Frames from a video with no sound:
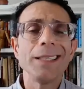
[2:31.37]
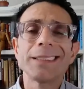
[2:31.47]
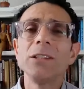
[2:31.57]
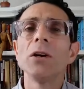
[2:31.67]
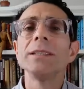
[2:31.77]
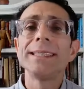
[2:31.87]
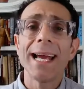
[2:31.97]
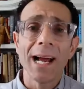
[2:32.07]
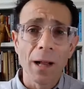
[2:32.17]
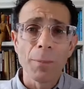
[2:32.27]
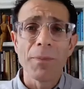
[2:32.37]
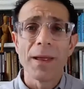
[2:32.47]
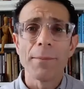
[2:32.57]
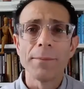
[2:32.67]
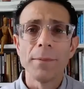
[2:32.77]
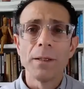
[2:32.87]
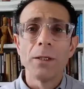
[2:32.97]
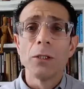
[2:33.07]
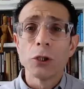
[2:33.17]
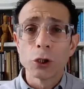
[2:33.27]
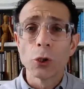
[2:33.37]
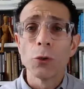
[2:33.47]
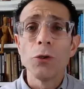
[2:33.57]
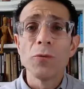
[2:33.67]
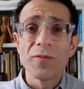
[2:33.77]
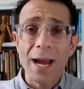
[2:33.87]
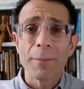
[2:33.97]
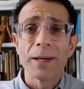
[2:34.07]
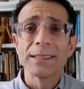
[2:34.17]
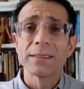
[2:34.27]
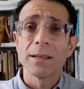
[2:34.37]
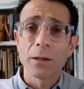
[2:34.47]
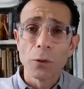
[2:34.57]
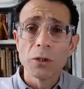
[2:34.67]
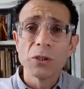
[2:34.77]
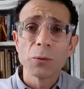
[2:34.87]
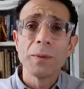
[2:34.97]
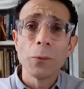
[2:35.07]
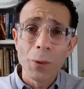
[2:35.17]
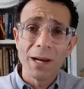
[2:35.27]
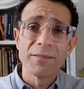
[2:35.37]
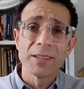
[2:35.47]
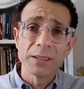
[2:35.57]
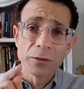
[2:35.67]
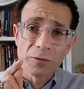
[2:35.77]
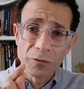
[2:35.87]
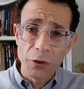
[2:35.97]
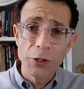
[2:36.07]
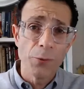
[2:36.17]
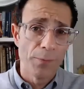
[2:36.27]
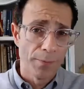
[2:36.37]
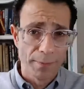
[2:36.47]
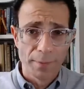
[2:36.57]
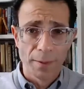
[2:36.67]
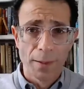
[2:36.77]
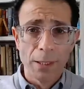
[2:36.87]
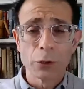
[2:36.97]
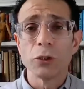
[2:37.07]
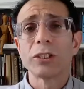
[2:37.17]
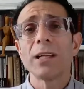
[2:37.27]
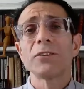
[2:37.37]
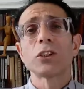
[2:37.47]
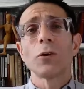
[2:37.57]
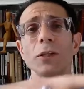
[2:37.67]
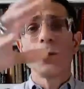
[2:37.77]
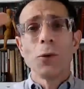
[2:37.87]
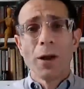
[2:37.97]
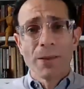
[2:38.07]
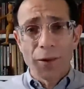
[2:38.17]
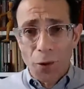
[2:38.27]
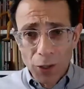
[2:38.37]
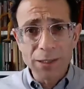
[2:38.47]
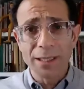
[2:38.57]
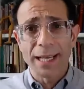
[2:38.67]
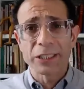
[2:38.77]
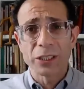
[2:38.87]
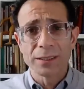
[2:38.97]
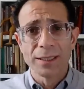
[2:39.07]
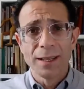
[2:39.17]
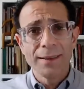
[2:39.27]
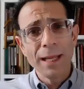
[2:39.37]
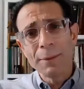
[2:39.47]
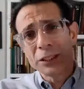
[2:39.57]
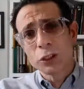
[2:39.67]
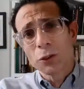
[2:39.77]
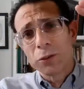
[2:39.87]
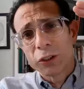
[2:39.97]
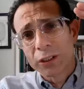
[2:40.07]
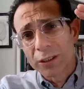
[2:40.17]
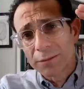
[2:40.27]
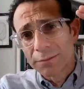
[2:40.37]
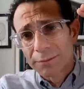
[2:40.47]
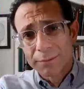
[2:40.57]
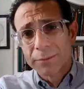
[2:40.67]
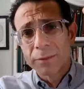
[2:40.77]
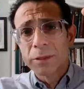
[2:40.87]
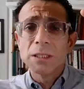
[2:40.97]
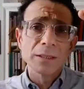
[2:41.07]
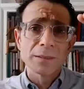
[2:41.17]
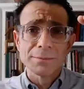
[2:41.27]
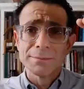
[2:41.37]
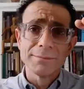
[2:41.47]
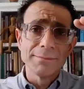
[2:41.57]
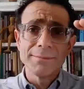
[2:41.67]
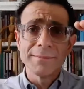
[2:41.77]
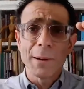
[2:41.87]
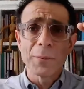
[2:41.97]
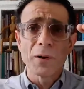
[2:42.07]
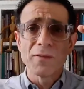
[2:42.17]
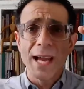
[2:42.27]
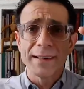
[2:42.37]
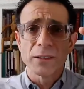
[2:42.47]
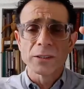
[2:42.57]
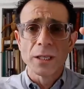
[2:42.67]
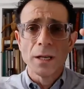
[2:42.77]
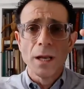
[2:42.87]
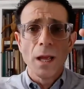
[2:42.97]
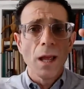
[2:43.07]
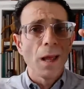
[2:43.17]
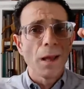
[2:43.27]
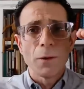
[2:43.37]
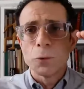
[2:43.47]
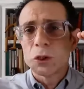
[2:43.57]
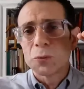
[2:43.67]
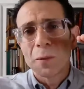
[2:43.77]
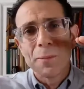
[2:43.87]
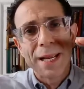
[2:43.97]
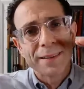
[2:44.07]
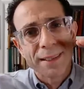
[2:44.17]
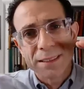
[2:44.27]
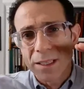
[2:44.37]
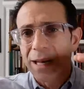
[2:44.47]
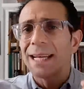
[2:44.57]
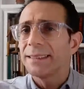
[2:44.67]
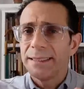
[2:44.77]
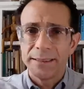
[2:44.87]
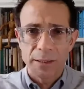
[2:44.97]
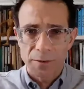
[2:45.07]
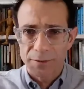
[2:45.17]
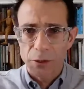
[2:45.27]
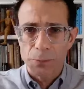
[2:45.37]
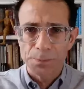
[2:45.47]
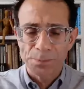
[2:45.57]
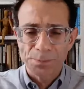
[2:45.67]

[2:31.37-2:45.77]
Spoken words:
is going to help them show you fabrics that are going to be relevant for you. So instead of showing you their whole collection, they might show you just this number of headers, which will make things a lot easier for you.